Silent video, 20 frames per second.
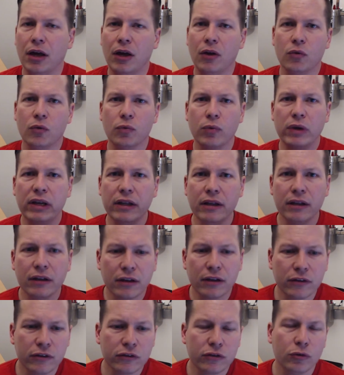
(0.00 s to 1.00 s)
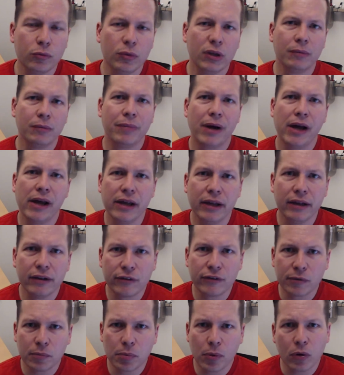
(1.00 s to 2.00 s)
reading, consuming, buying,
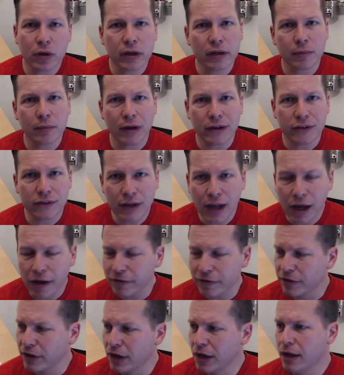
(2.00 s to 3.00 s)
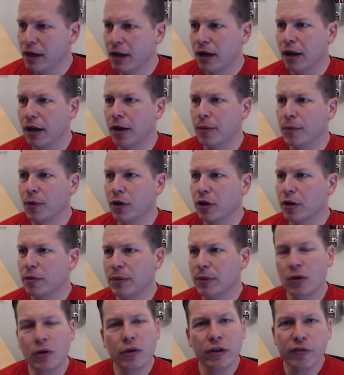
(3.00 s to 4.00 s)
supporting my stuff are going to
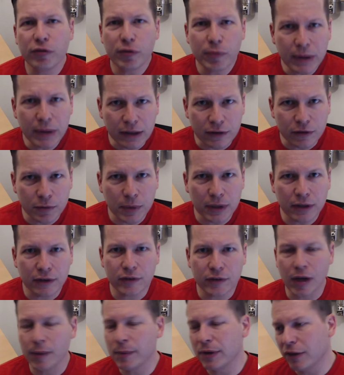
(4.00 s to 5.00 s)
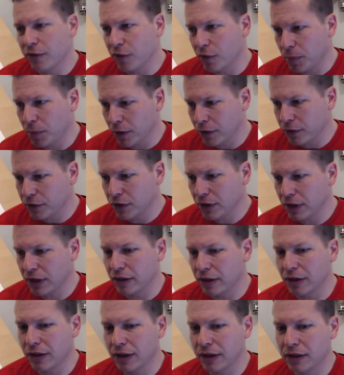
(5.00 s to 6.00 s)
be a whole different mix because I'm a different person,
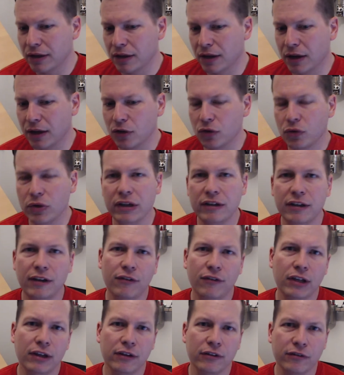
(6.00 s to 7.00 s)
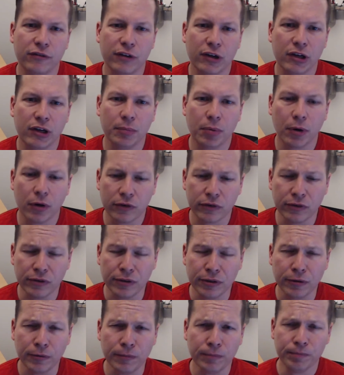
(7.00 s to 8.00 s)
and creativity is very
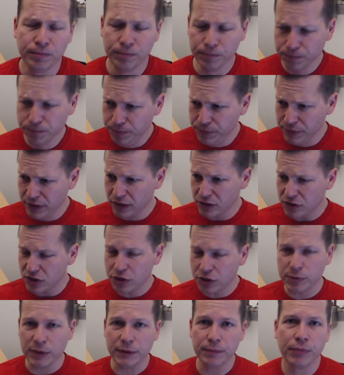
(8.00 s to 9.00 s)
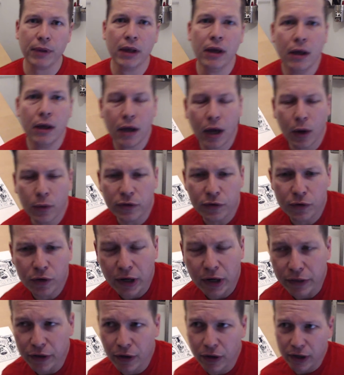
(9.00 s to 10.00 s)
personal. Excuse me. I wasn't
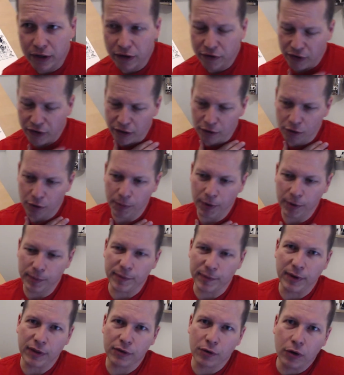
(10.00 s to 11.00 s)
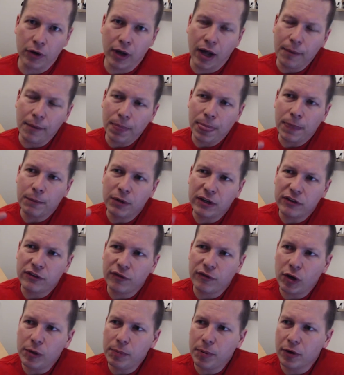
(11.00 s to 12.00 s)
crying there. I just had a little burp in my throat. But it's
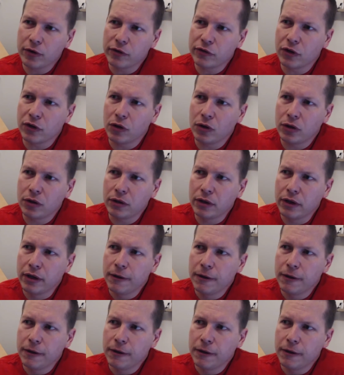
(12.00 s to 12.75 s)
a very personal